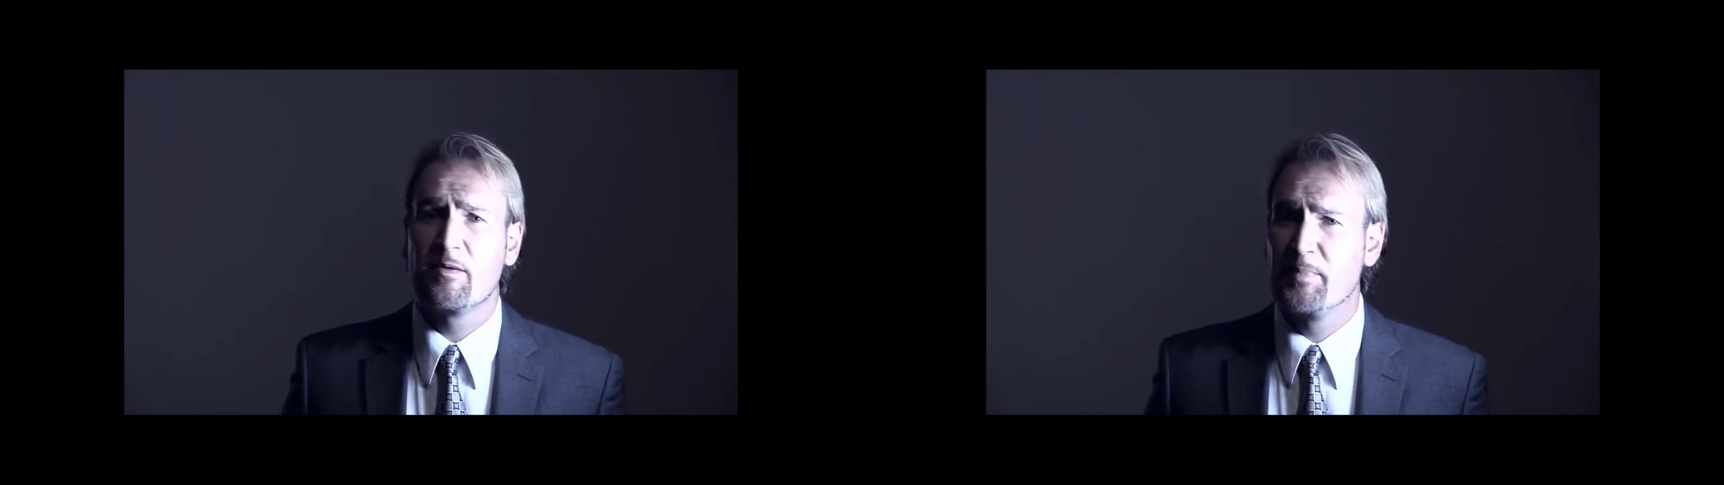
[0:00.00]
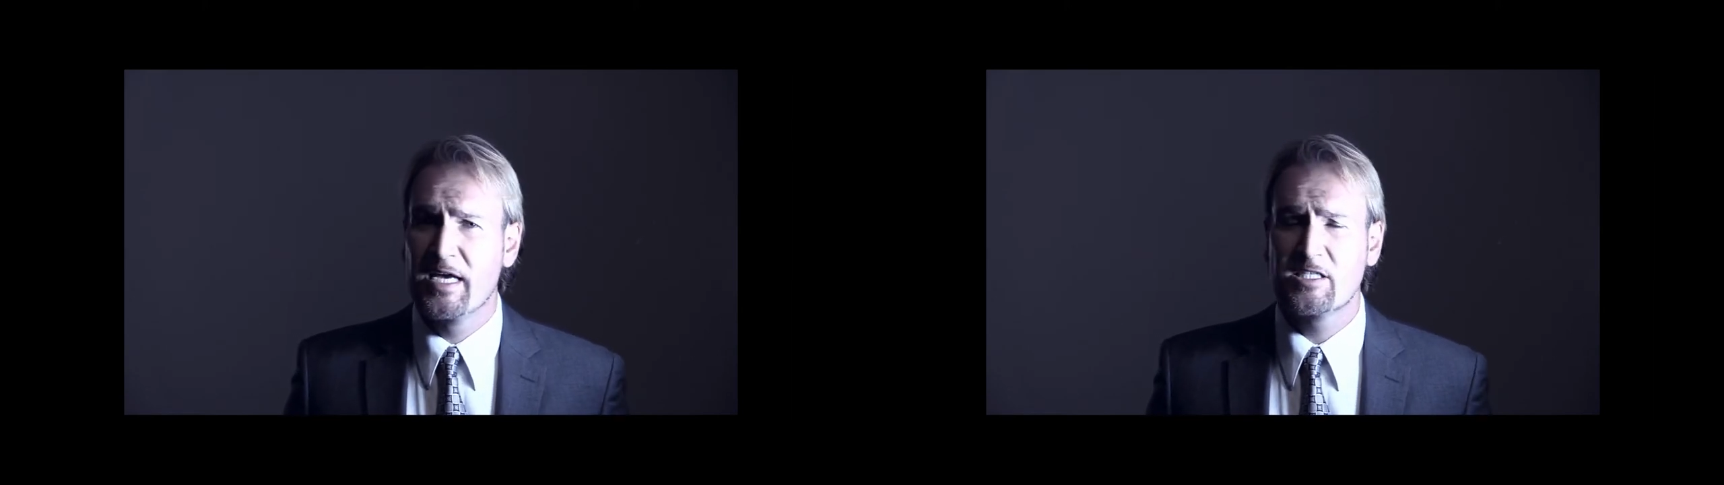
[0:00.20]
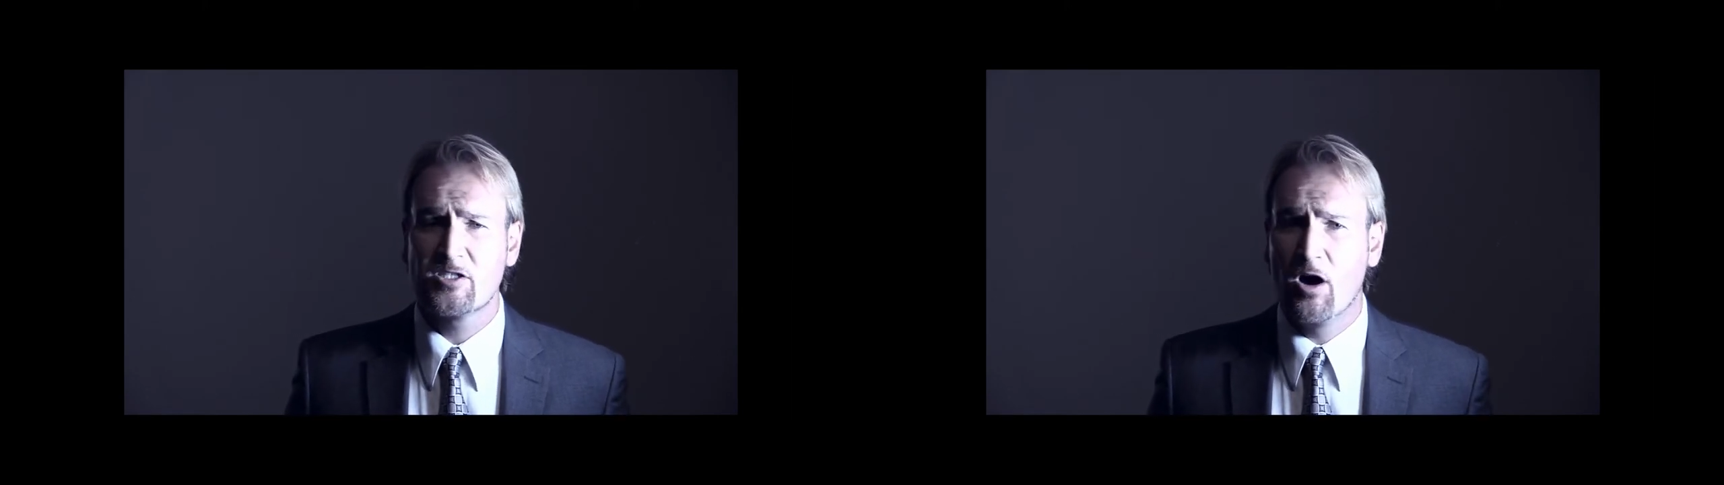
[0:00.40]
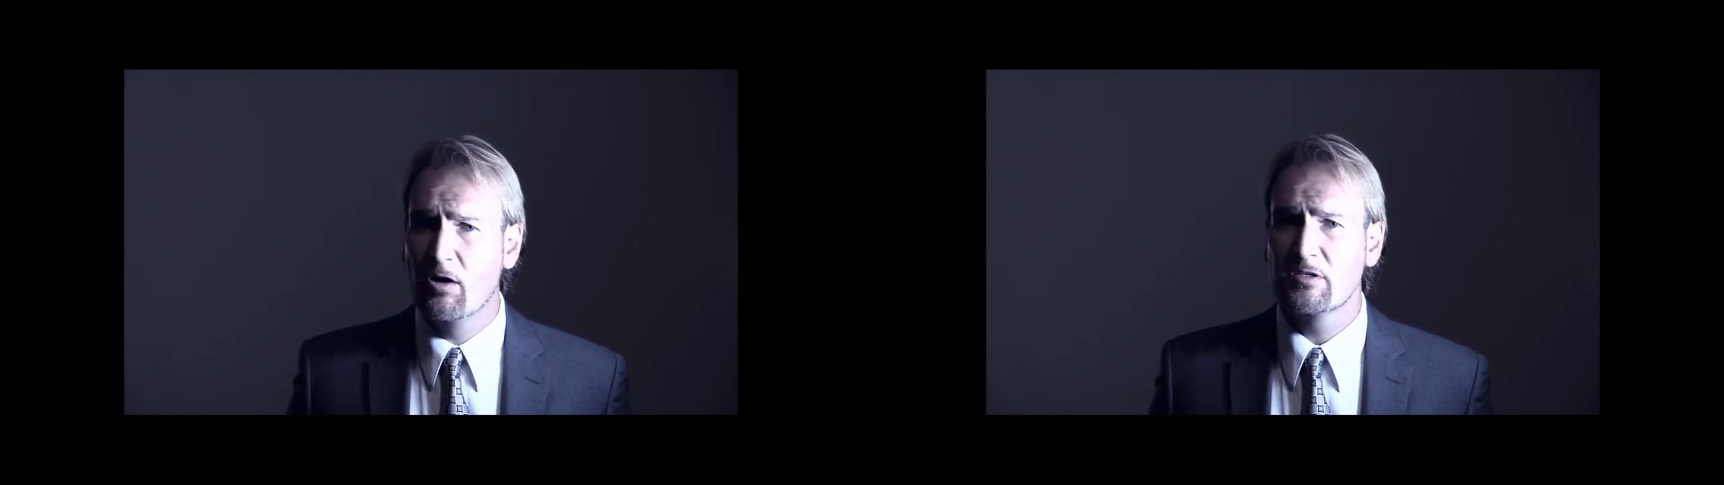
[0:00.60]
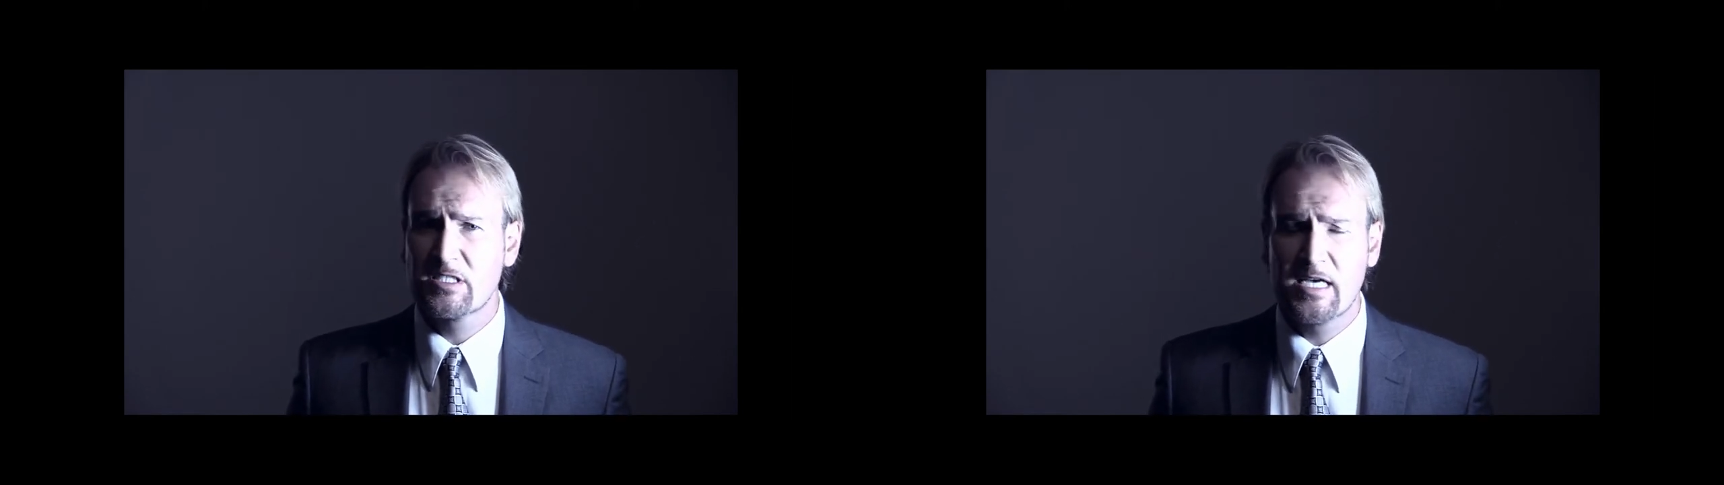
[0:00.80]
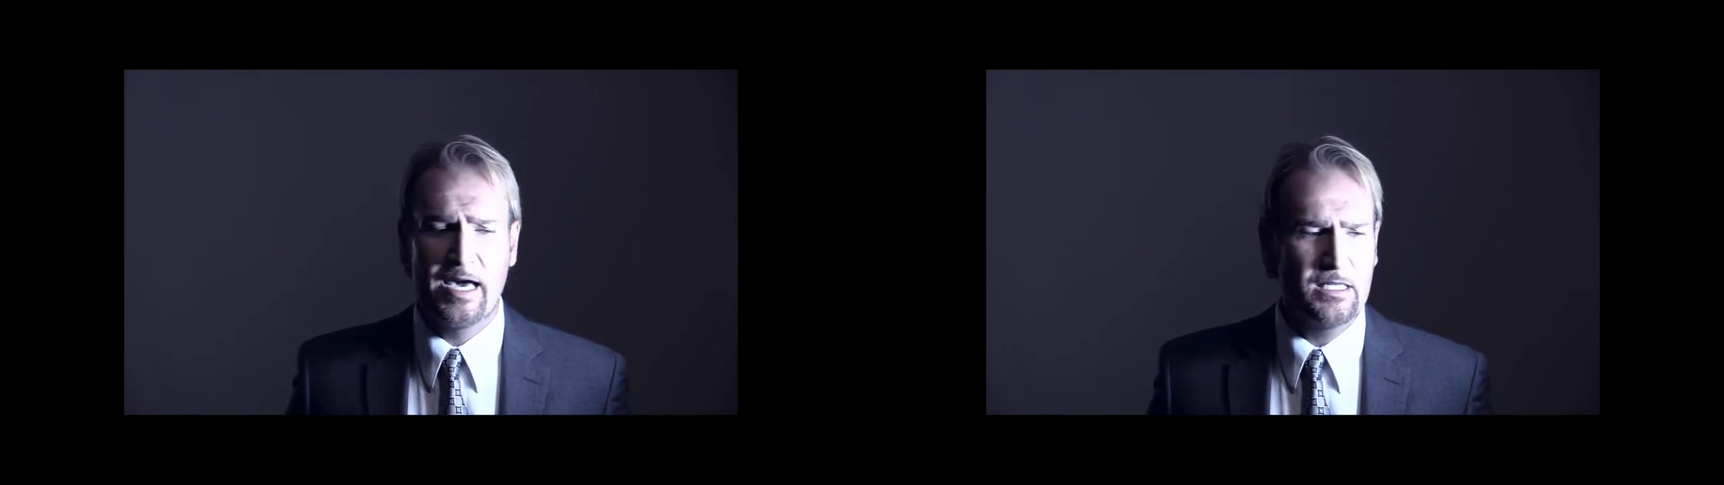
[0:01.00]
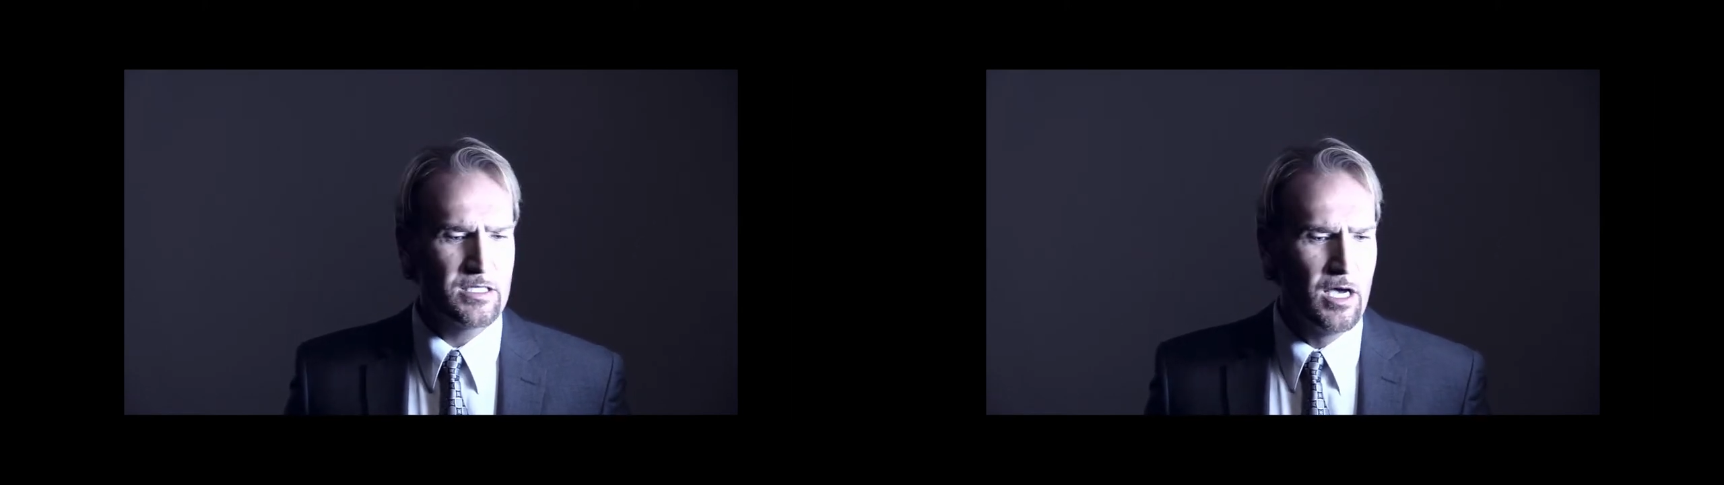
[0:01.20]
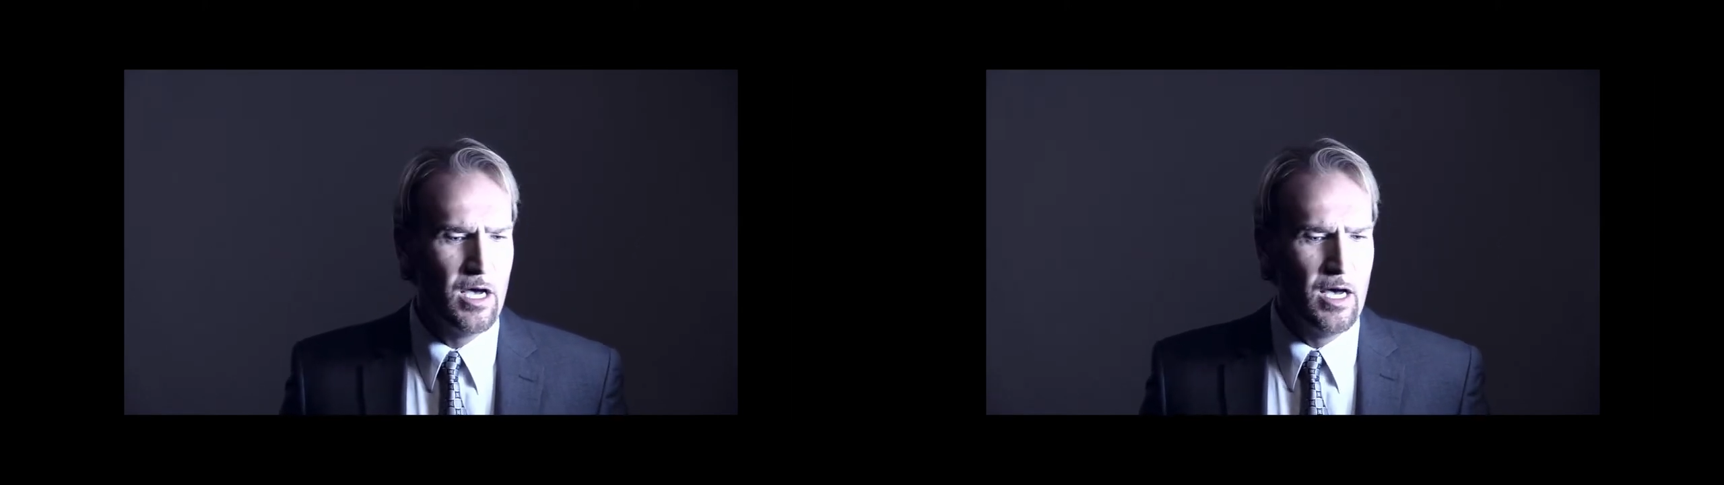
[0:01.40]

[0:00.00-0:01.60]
based on science,